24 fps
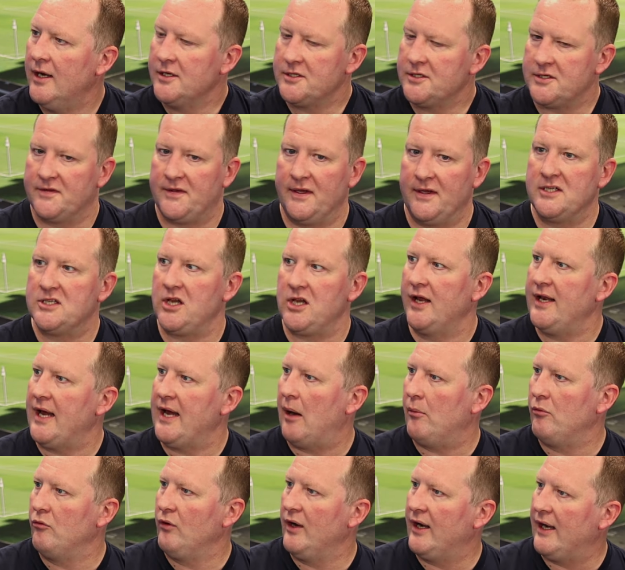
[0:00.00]
So things like
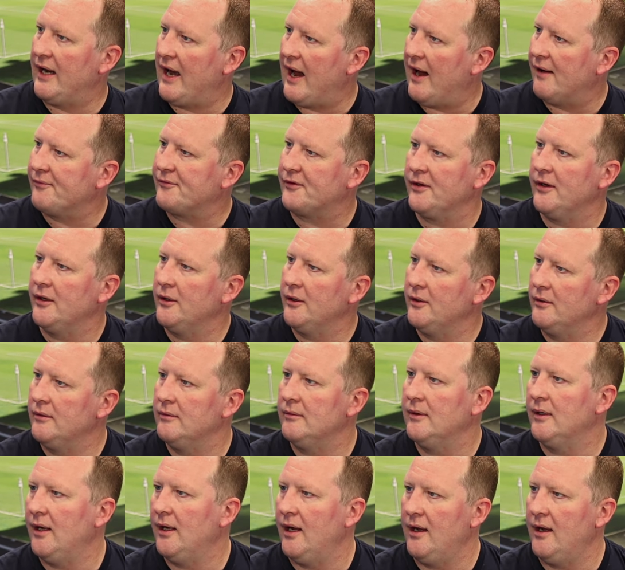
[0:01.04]
that, we really have to...